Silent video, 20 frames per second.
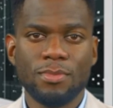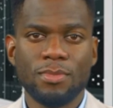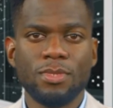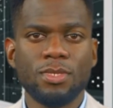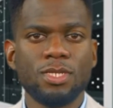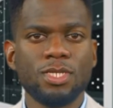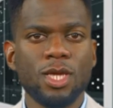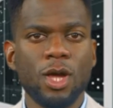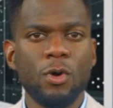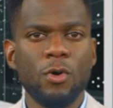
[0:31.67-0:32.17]

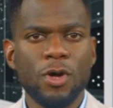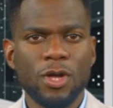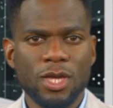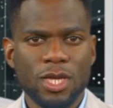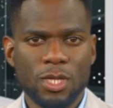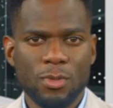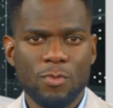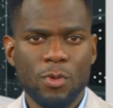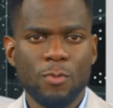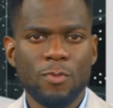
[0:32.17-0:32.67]
So are
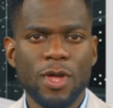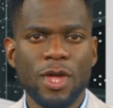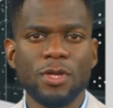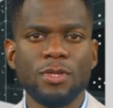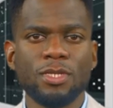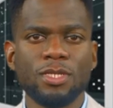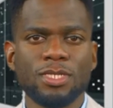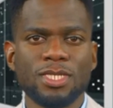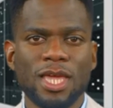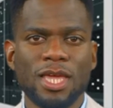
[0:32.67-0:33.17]
you
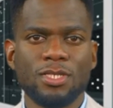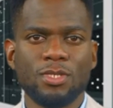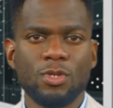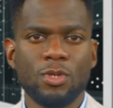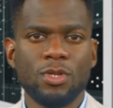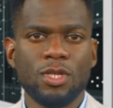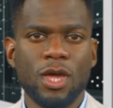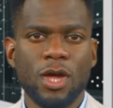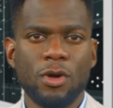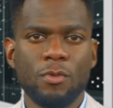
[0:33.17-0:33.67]
prepared to test
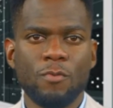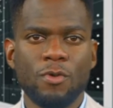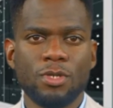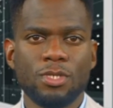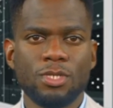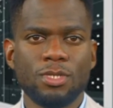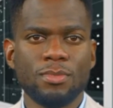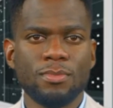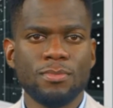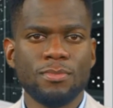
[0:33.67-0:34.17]
your
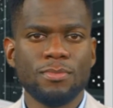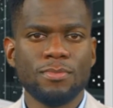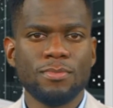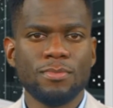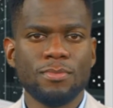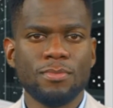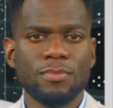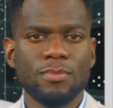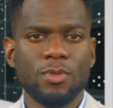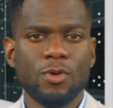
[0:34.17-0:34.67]
knowledge?
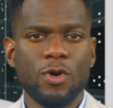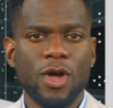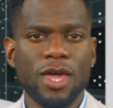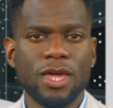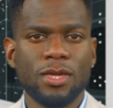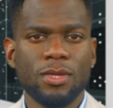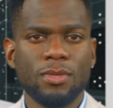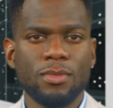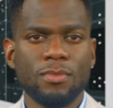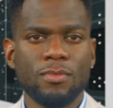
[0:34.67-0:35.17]

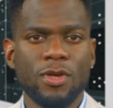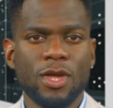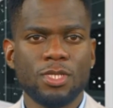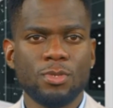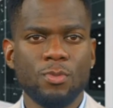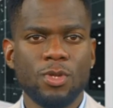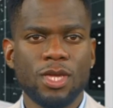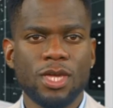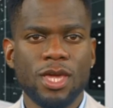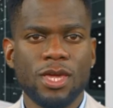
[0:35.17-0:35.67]
Great, let's
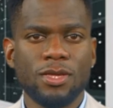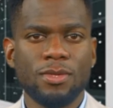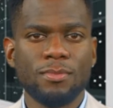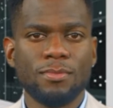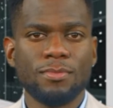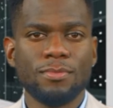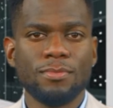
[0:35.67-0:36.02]
begin.